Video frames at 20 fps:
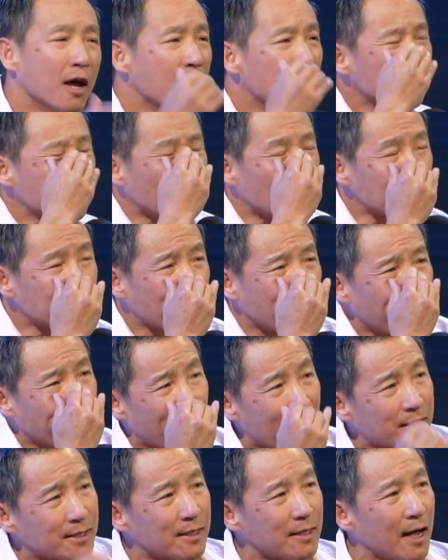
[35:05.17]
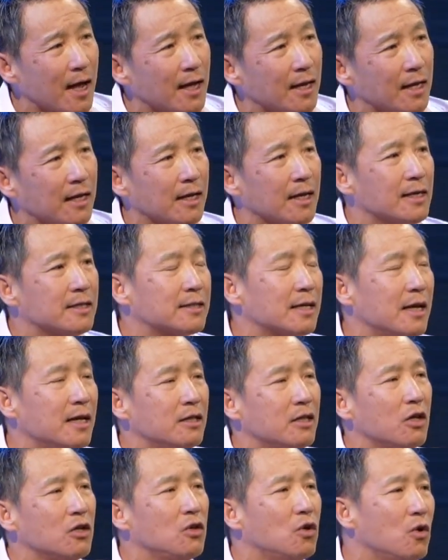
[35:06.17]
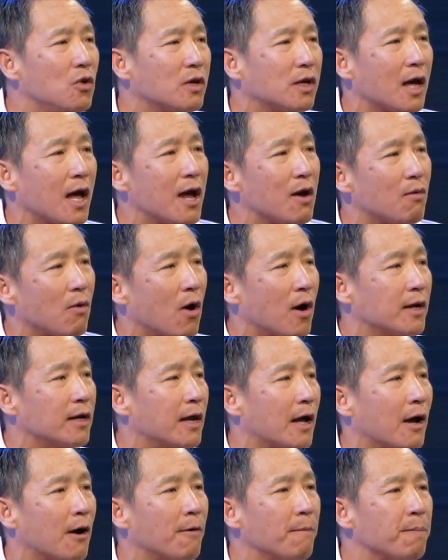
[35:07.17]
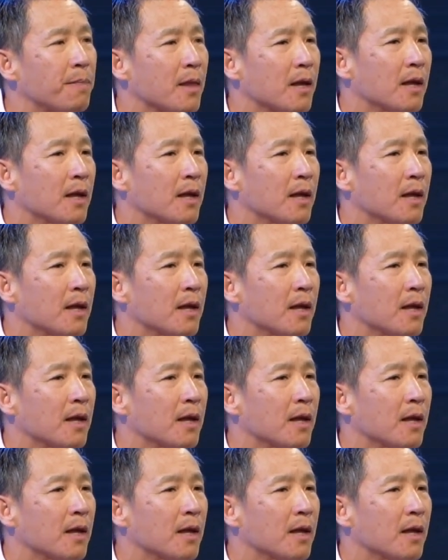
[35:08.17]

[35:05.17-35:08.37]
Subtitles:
So what's fascinating is in the UK right now